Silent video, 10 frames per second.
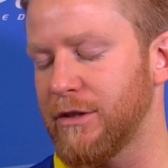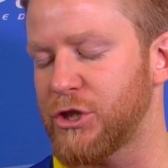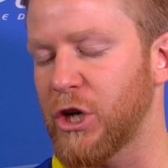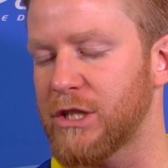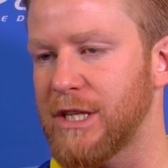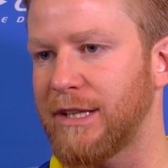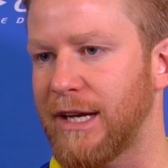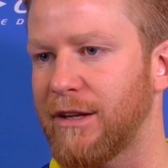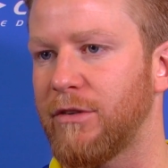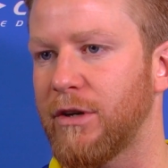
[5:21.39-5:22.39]
the, shots at the
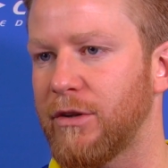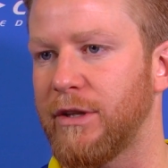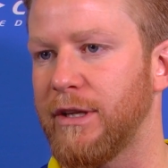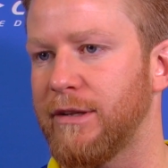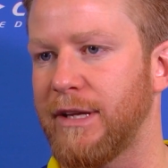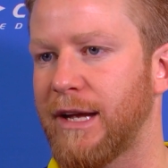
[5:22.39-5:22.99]
end of the the, the